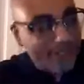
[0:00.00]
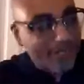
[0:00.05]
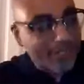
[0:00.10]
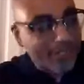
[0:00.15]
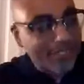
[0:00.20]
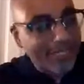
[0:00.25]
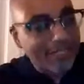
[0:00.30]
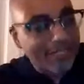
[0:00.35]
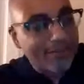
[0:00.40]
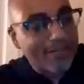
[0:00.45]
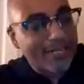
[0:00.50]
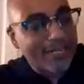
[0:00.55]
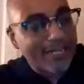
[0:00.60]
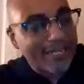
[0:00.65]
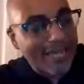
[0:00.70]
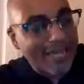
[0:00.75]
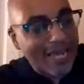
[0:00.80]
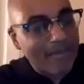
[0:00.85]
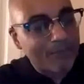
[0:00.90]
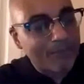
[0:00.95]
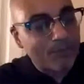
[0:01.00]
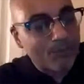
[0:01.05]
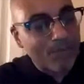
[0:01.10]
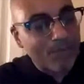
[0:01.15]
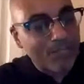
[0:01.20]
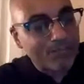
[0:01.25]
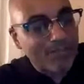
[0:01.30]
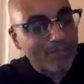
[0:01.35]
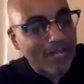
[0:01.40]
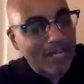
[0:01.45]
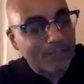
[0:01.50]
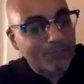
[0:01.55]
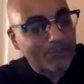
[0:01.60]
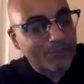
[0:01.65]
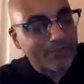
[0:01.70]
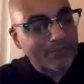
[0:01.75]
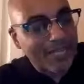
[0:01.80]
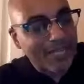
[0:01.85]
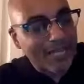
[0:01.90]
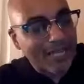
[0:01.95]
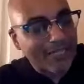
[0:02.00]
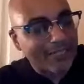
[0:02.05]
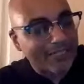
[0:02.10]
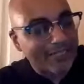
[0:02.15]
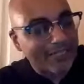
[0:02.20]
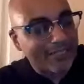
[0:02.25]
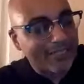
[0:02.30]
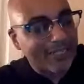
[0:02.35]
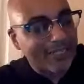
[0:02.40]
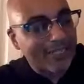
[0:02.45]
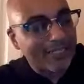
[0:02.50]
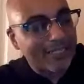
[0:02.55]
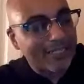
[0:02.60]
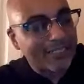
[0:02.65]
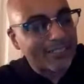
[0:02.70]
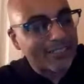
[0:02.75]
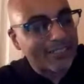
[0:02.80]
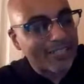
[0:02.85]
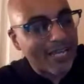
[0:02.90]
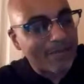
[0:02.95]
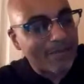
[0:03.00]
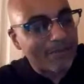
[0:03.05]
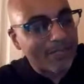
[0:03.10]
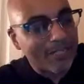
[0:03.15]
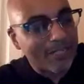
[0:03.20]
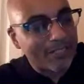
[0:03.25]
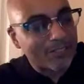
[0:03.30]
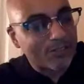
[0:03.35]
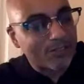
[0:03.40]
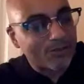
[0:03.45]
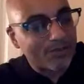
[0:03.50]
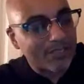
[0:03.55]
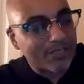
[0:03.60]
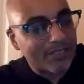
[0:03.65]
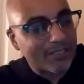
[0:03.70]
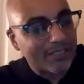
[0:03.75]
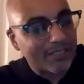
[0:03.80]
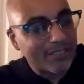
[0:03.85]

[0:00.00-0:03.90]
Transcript: A leader in the gaming, restaurant, hospitality, and entertainment industry